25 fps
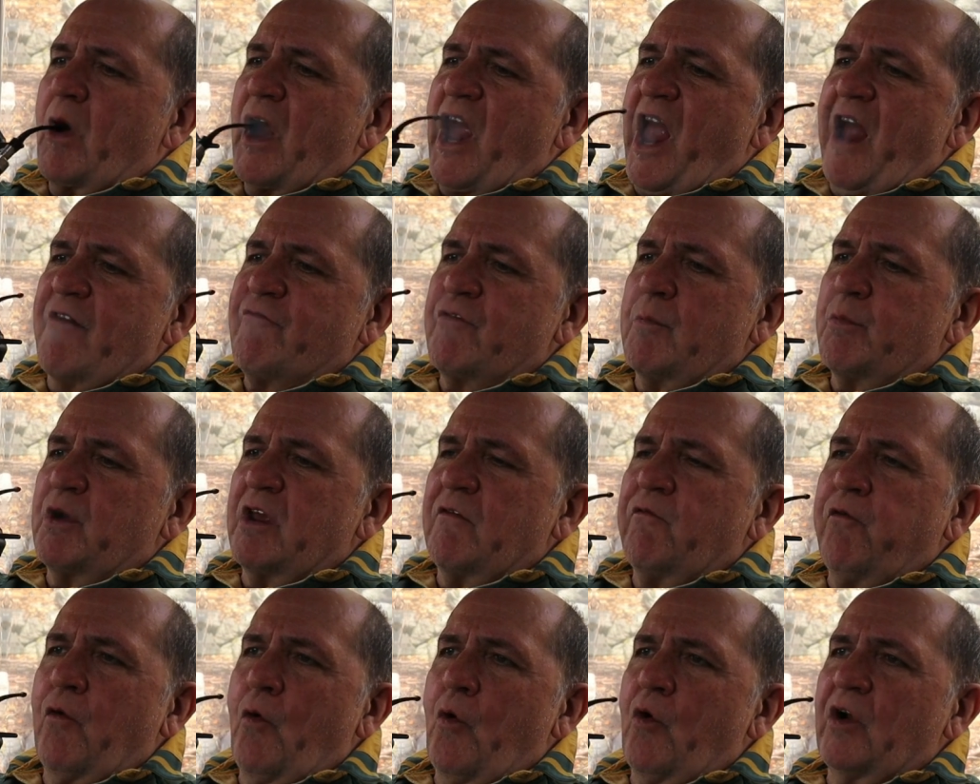Everybody
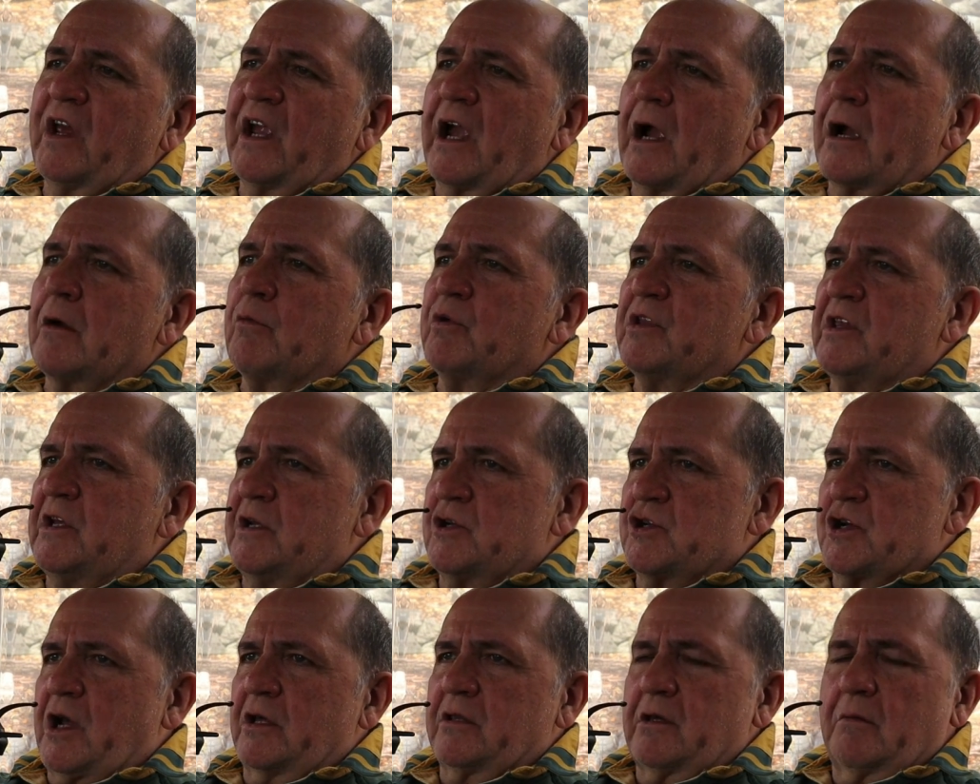falling out with
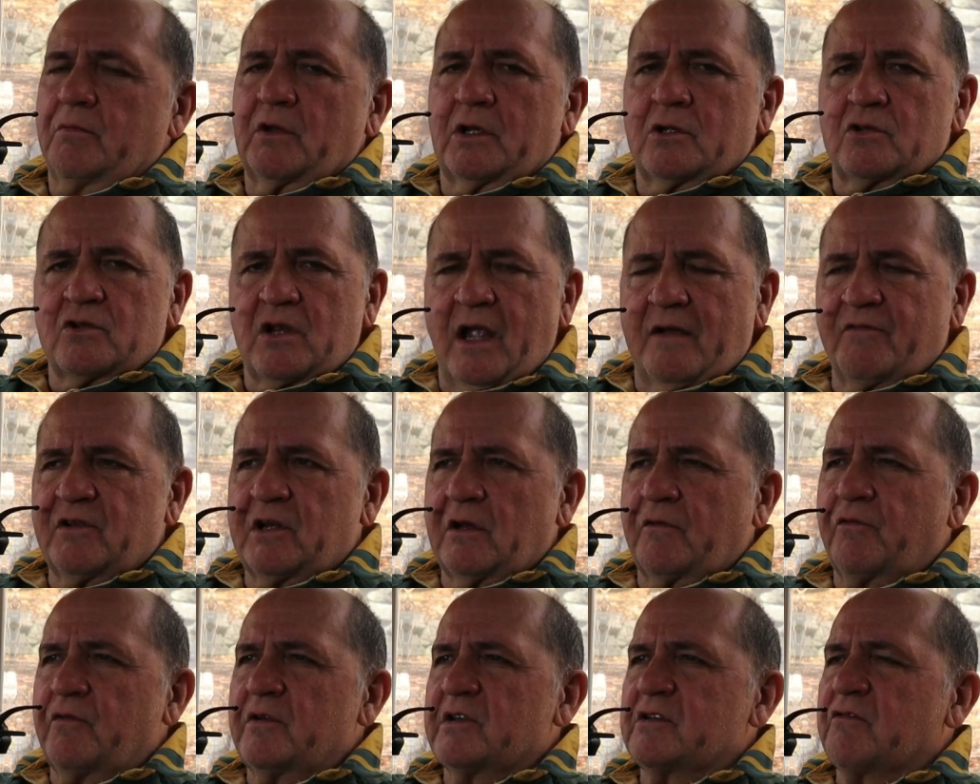each other because you have a
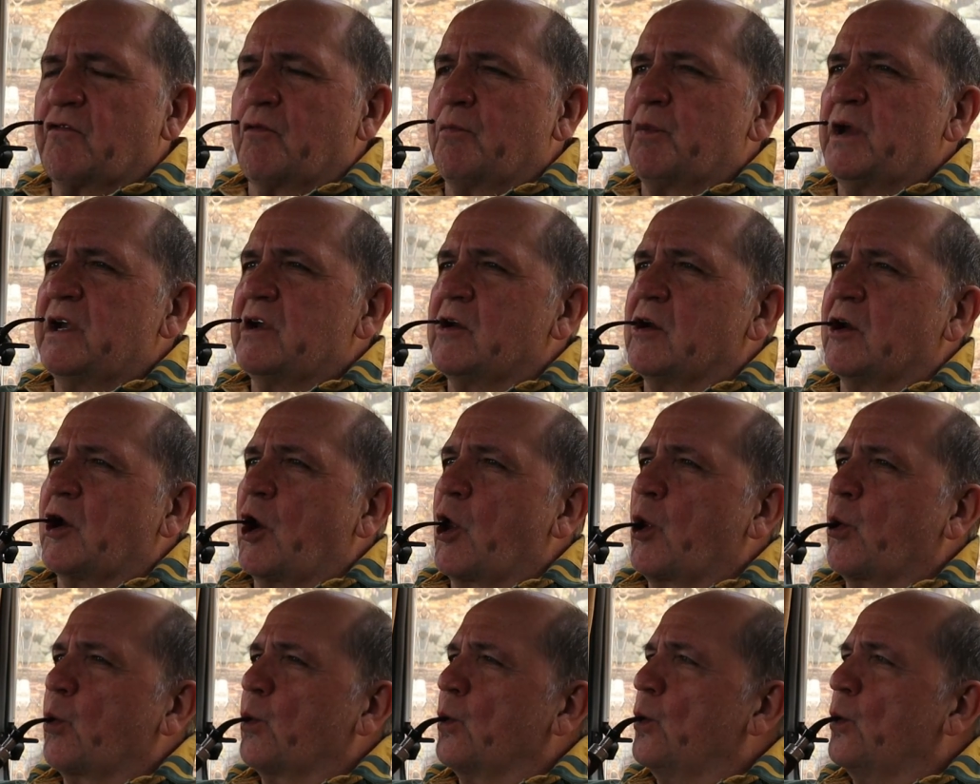difference of opinion.